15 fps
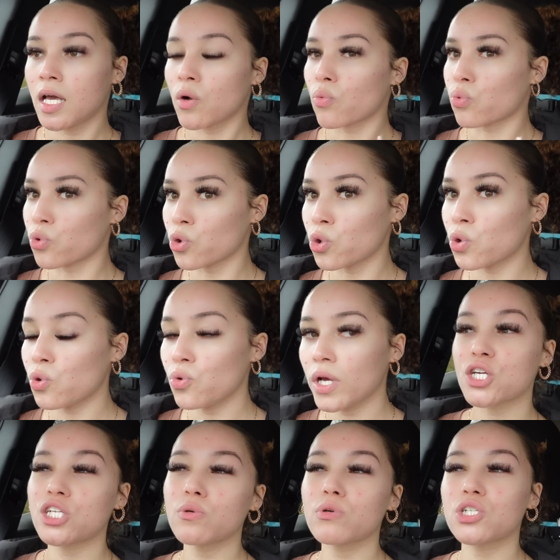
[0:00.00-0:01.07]
rude
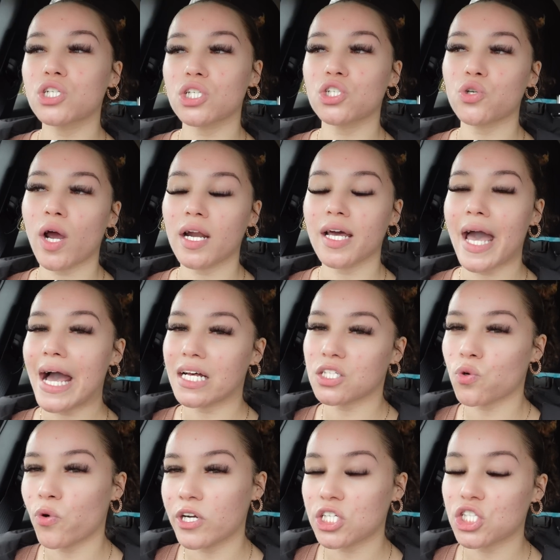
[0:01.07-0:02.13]
she was just trying to ask
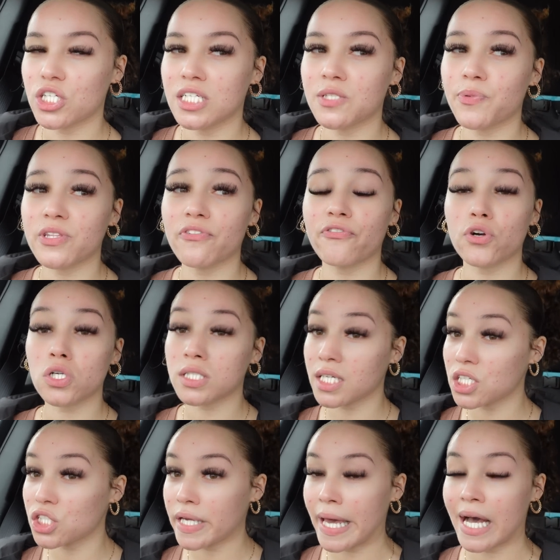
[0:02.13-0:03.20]
questions but the first
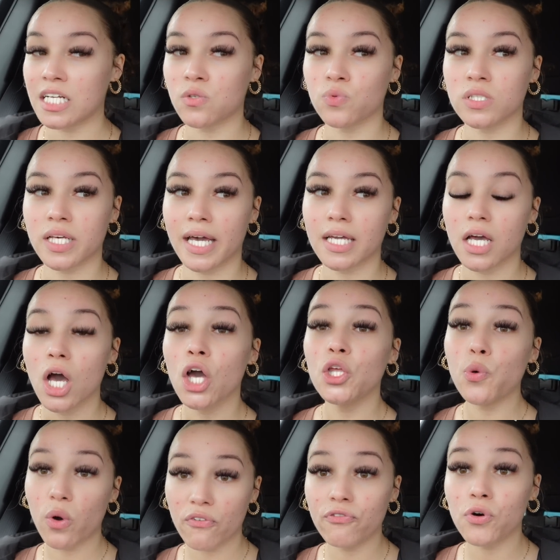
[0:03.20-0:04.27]
thing she asked was like
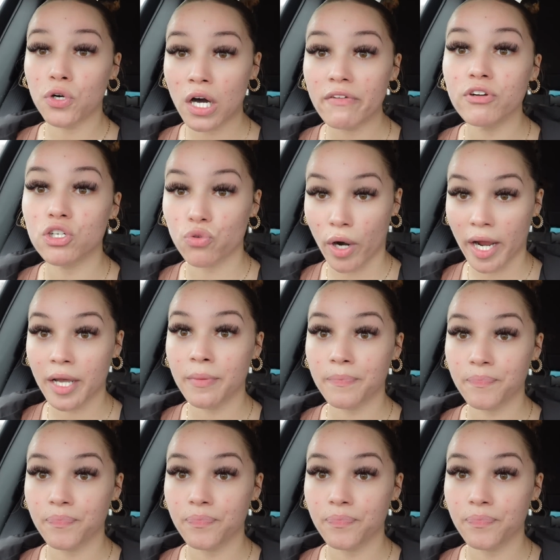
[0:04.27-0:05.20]
you want full coverage right